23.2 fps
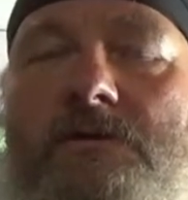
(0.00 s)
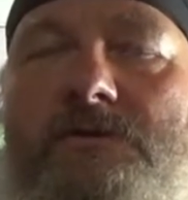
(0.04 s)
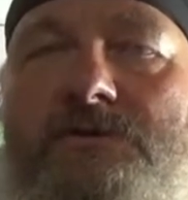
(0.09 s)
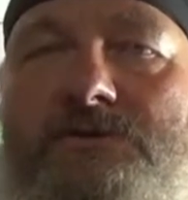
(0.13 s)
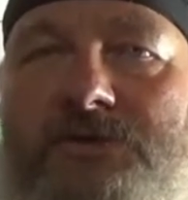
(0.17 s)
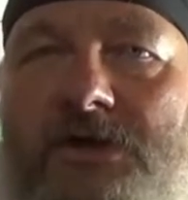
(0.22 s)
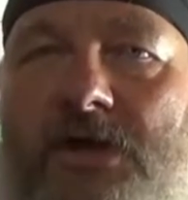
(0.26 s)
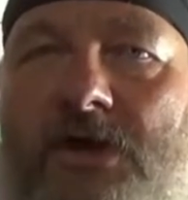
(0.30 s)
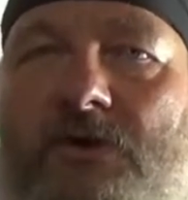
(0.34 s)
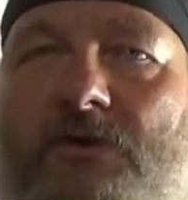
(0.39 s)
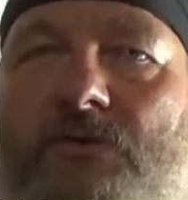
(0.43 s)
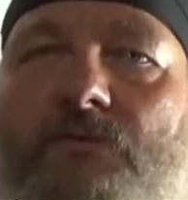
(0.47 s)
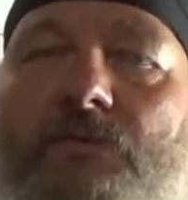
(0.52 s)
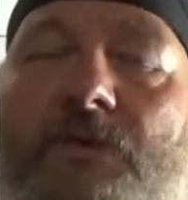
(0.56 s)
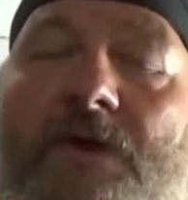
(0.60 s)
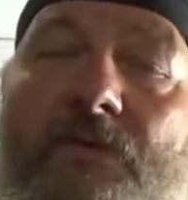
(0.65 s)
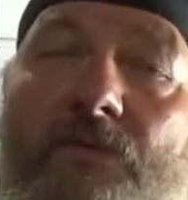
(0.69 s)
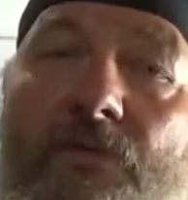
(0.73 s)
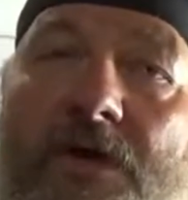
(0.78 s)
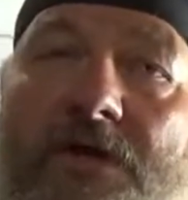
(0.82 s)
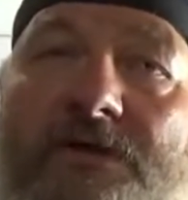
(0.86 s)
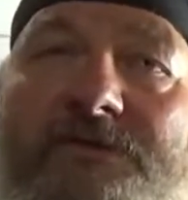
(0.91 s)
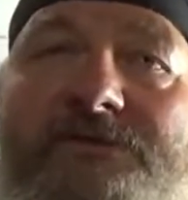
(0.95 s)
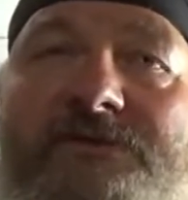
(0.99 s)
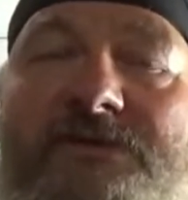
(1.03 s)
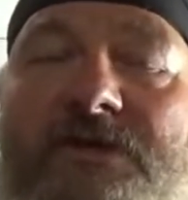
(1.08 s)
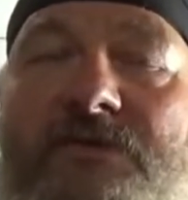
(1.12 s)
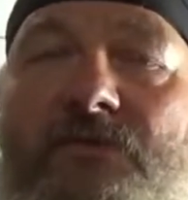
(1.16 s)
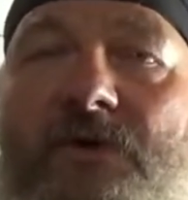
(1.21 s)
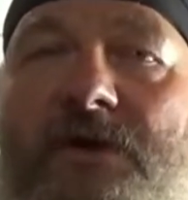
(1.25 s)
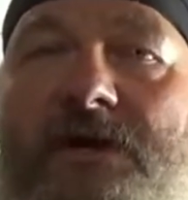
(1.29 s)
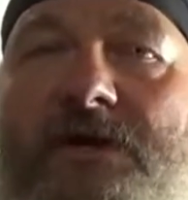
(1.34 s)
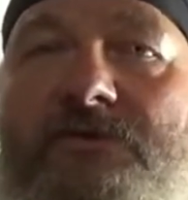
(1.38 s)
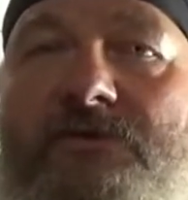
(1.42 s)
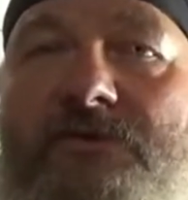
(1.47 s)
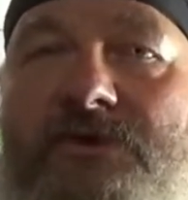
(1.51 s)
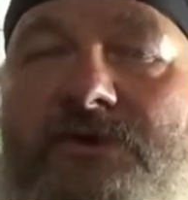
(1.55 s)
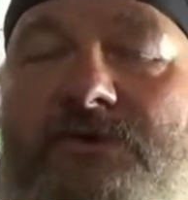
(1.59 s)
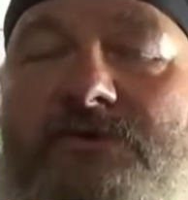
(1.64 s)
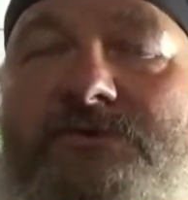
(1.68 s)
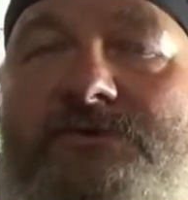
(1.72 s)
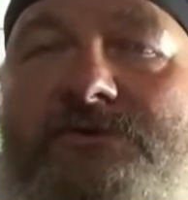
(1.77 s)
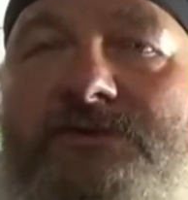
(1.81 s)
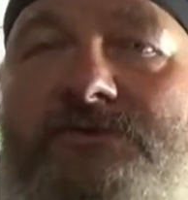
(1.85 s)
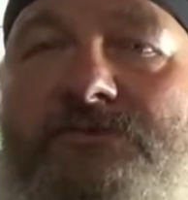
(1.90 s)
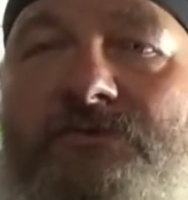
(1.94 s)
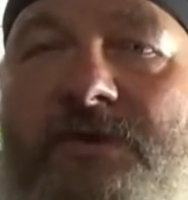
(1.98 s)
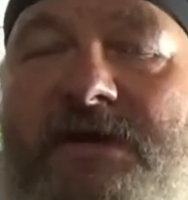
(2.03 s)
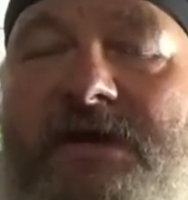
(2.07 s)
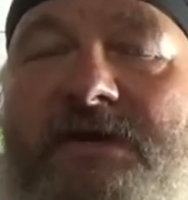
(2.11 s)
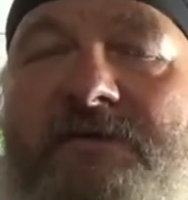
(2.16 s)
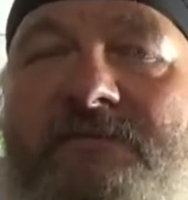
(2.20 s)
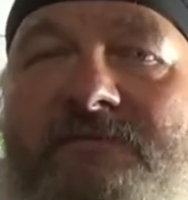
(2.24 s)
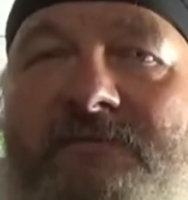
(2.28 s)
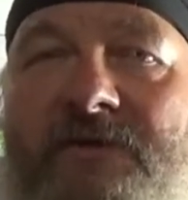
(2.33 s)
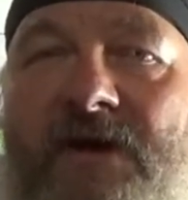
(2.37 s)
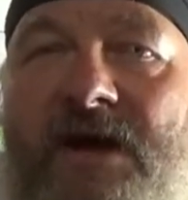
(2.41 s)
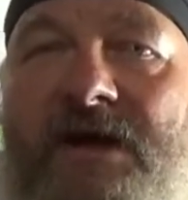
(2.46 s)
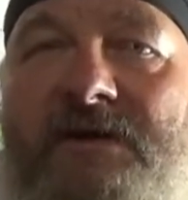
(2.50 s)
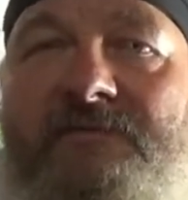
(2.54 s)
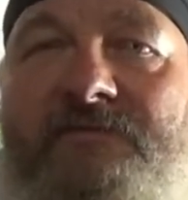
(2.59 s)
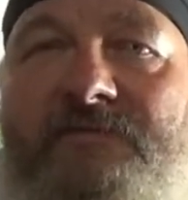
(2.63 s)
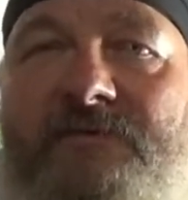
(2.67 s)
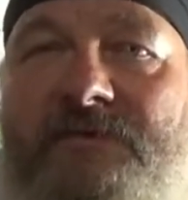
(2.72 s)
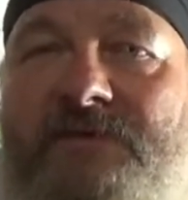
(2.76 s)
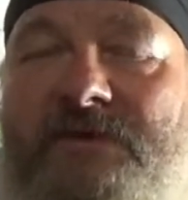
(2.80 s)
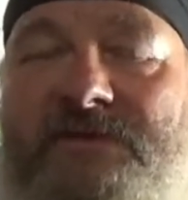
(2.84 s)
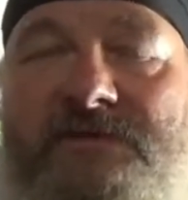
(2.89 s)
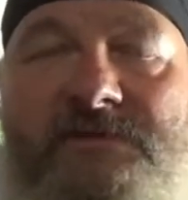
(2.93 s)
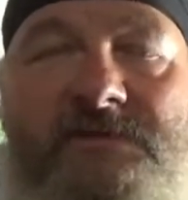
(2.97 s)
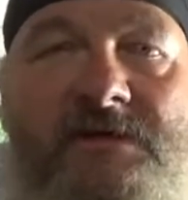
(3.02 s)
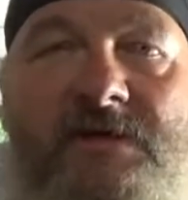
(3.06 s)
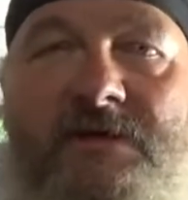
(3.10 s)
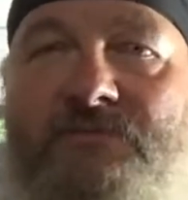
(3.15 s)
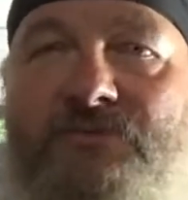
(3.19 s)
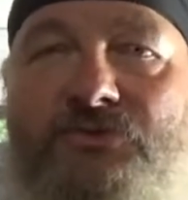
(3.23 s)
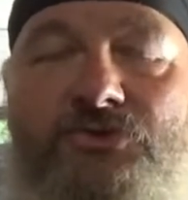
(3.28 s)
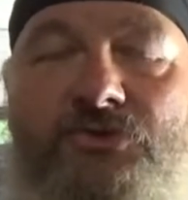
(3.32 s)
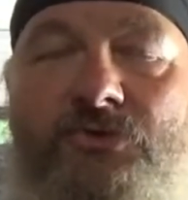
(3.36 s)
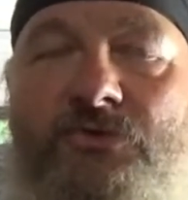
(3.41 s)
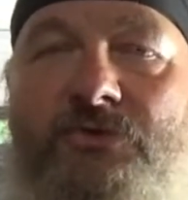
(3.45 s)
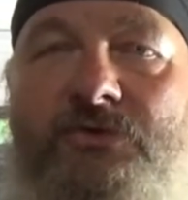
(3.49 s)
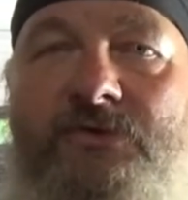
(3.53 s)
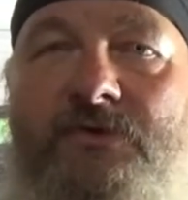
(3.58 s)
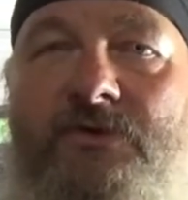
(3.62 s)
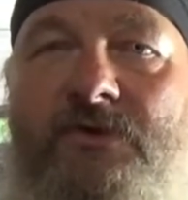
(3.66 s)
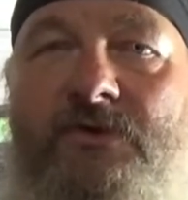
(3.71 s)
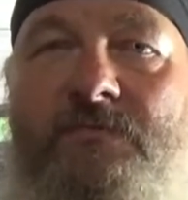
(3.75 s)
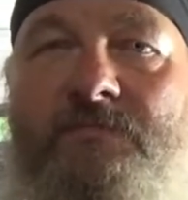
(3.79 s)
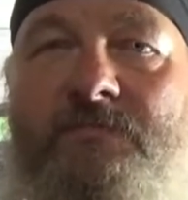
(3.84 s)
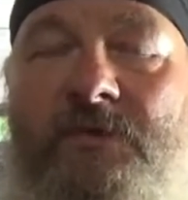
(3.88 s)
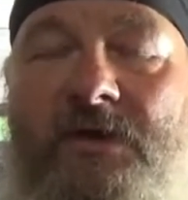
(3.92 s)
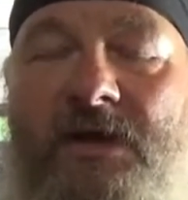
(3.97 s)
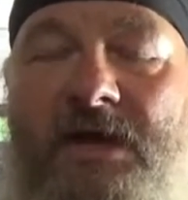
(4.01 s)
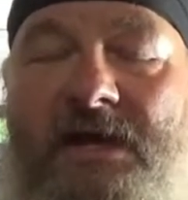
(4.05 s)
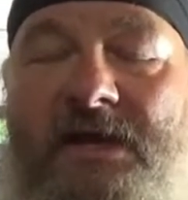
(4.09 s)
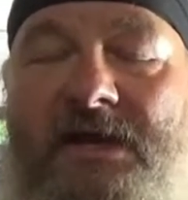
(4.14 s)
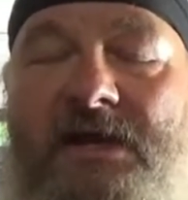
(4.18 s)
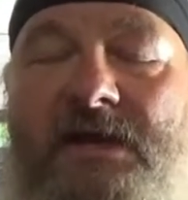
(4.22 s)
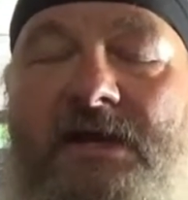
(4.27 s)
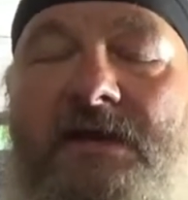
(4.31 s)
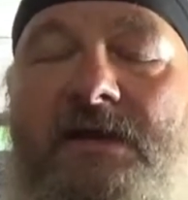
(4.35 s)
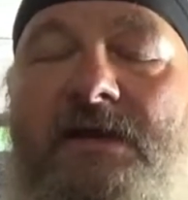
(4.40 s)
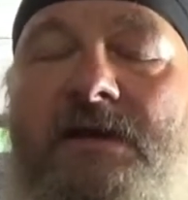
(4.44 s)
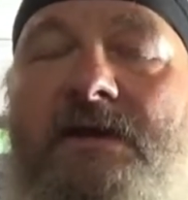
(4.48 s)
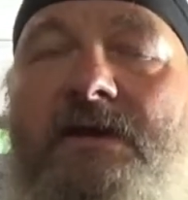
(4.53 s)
So we will see what other uses we can find for this, and I'm sure there are plenty.